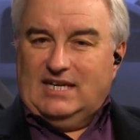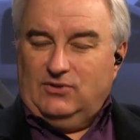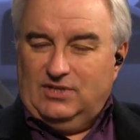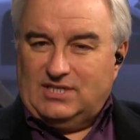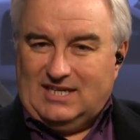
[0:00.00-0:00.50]
to
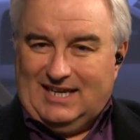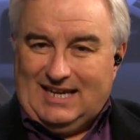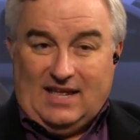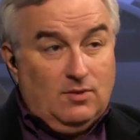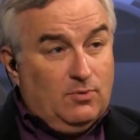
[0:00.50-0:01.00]
send you this
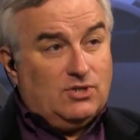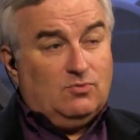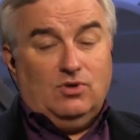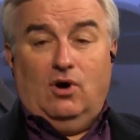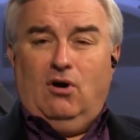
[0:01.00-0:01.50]
kit, and the
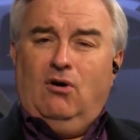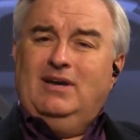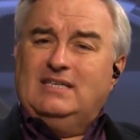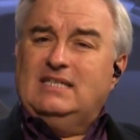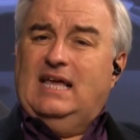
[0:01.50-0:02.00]
person will go,
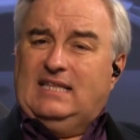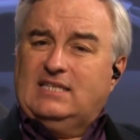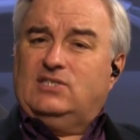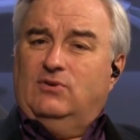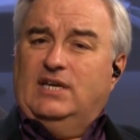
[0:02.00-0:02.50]
"Oh, isn't that
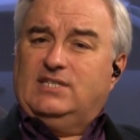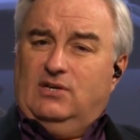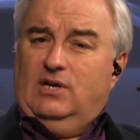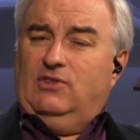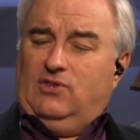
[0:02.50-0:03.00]
that's so nice?"
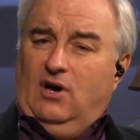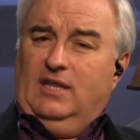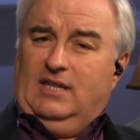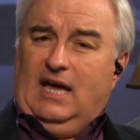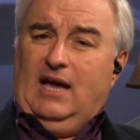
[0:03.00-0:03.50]
Sarah
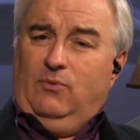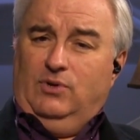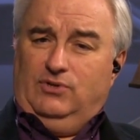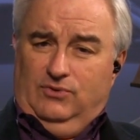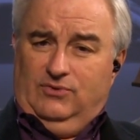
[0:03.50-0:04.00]
thought that I
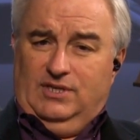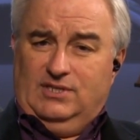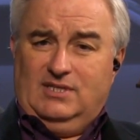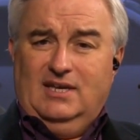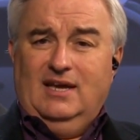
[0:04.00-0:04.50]
would do
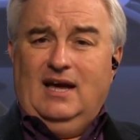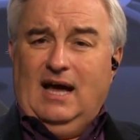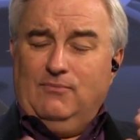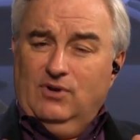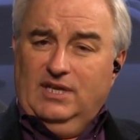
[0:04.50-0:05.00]
this.
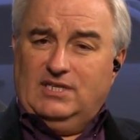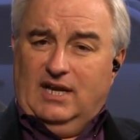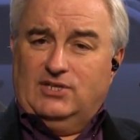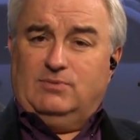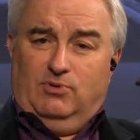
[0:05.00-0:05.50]
I'm really
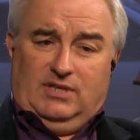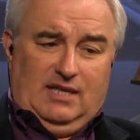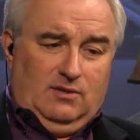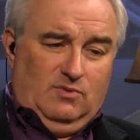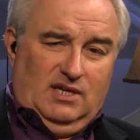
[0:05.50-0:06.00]
touched. Put
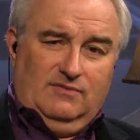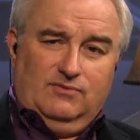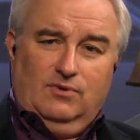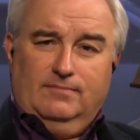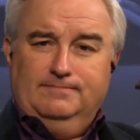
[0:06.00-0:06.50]
that in the
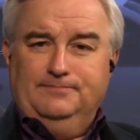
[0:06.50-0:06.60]
regift drawer.